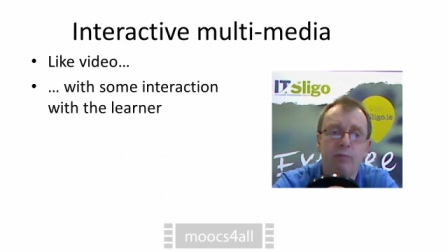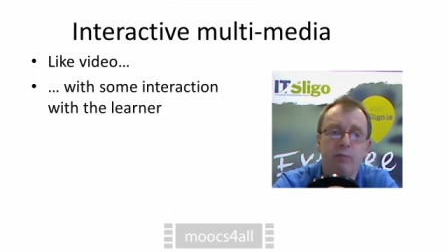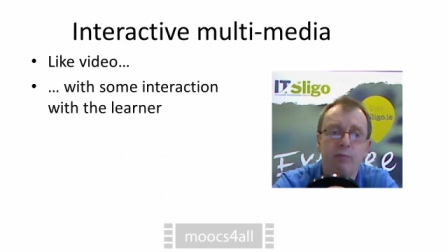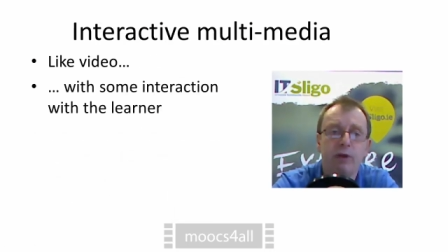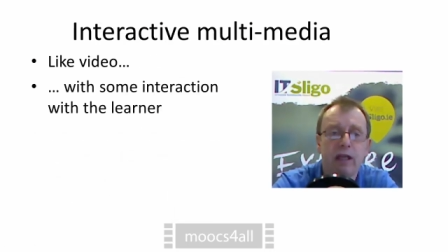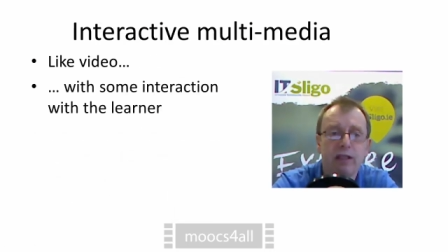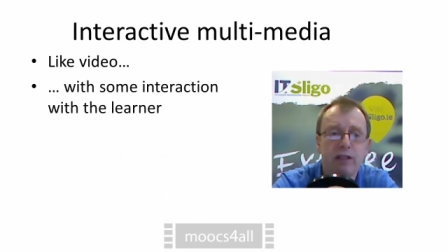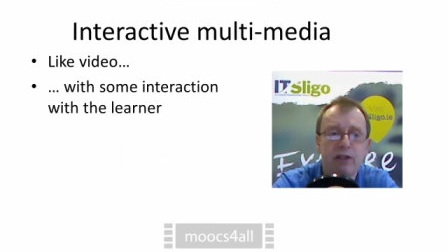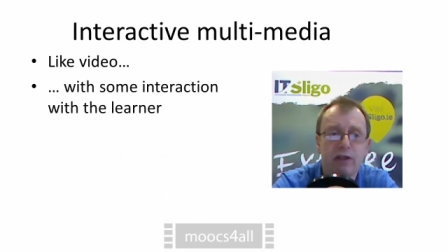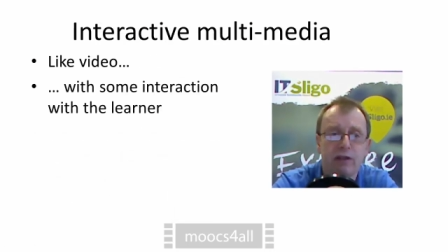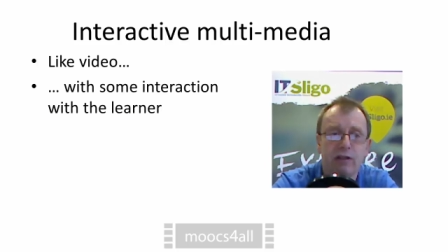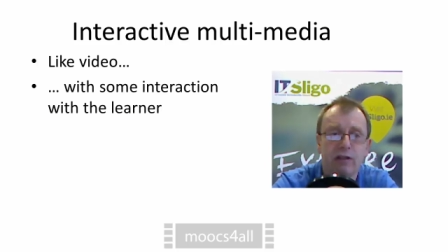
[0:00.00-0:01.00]
but it has a
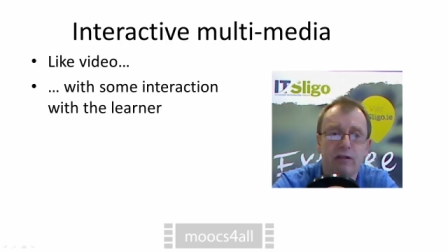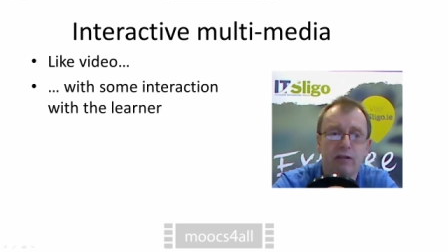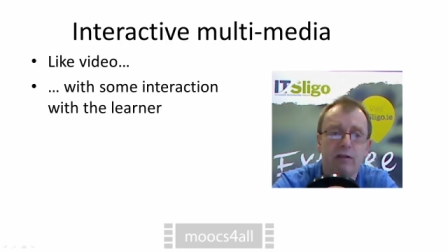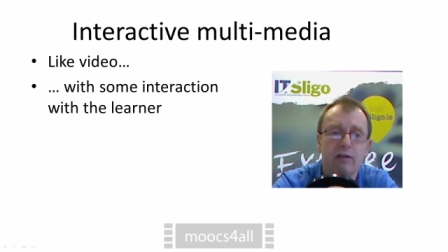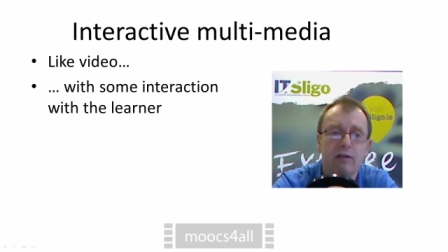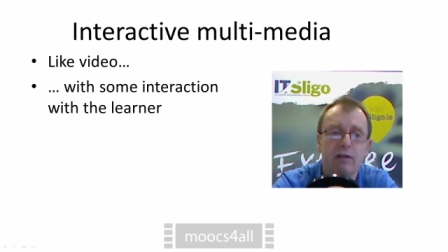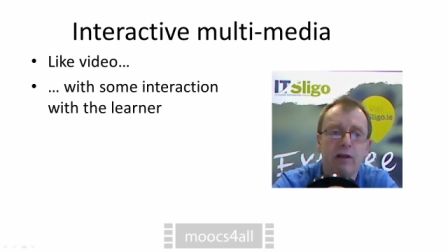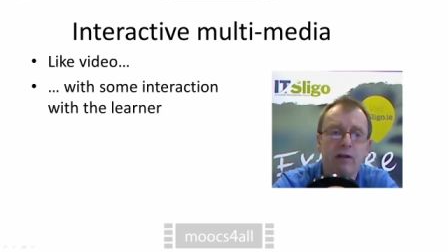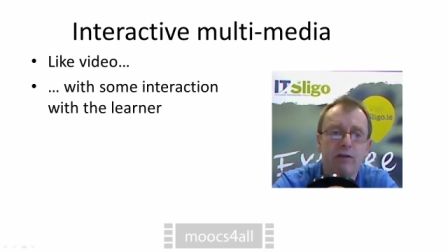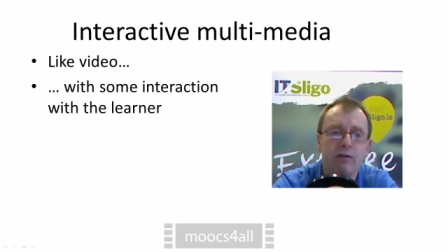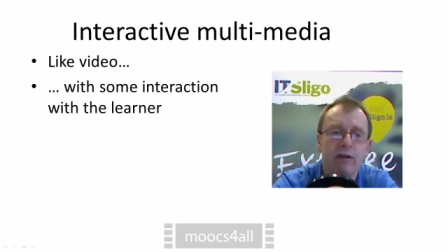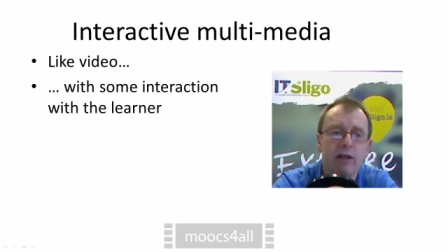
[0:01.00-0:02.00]
certain
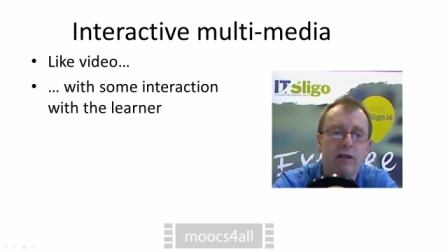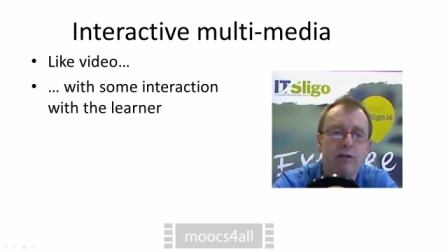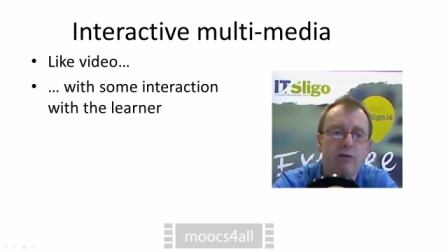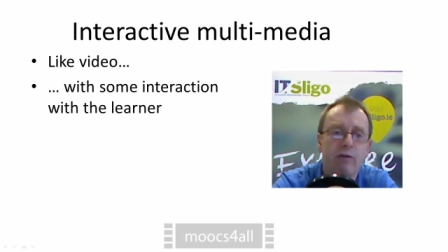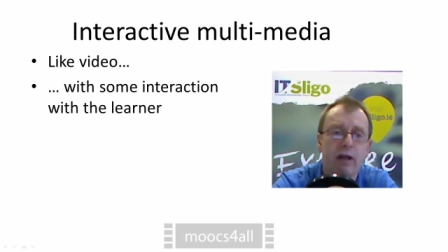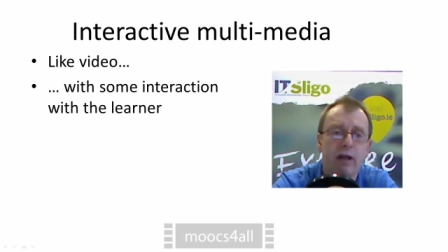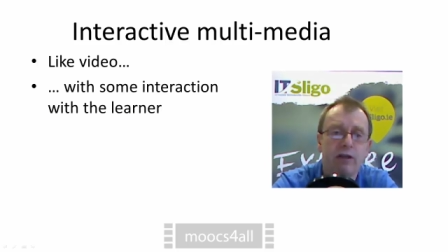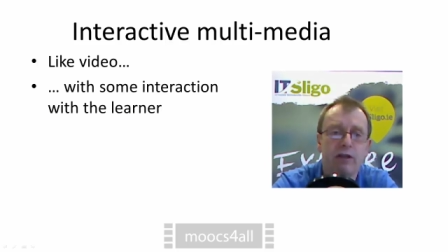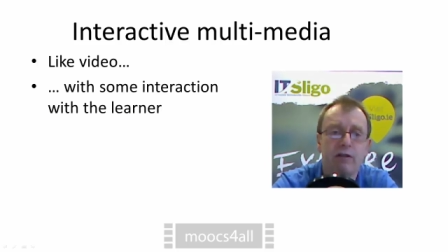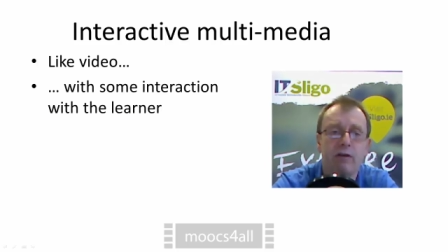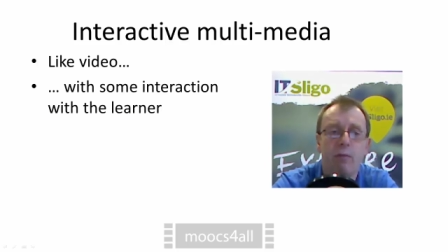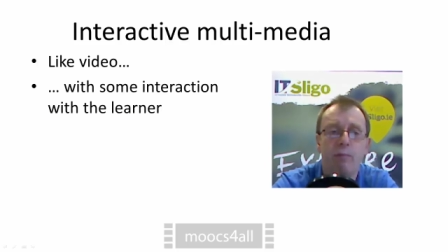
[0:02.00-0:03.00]
learner
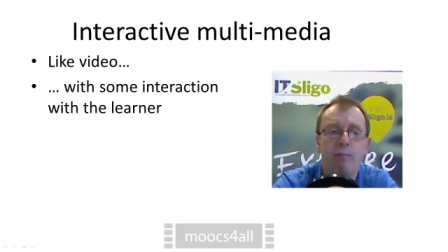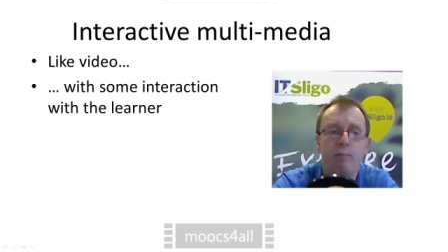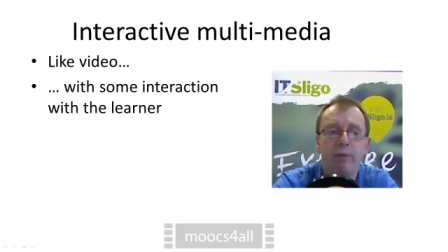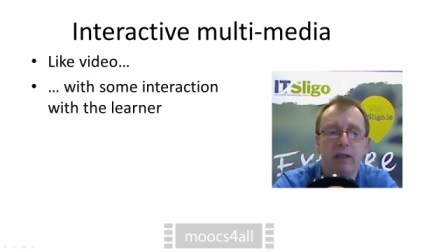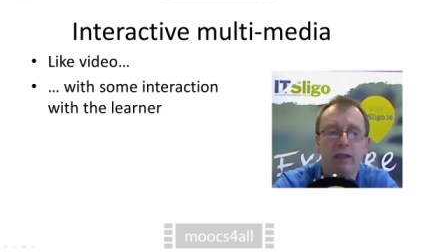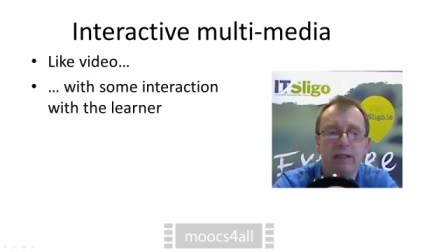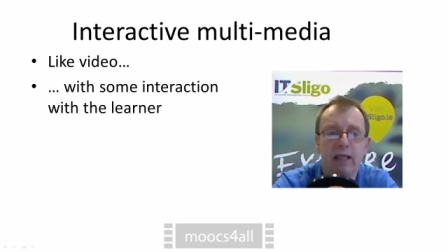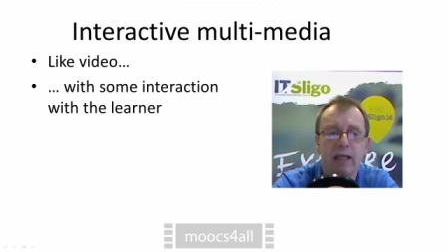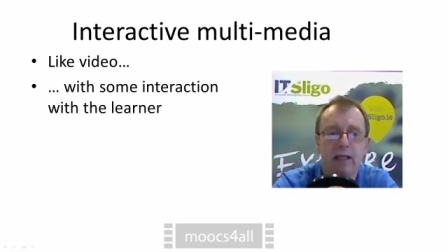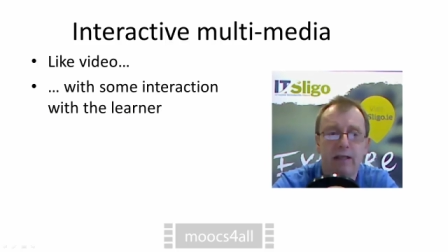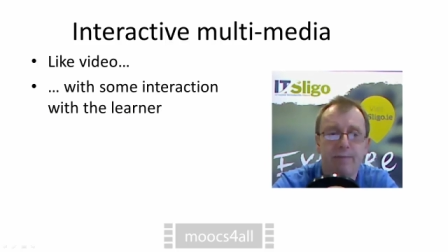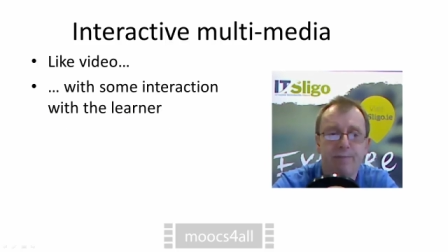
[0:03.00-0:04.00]
interaction built
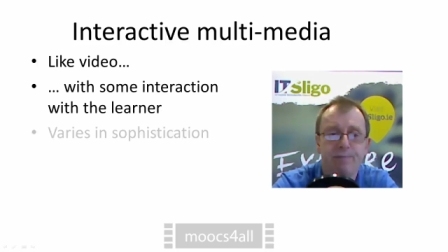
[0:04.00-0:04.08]
in.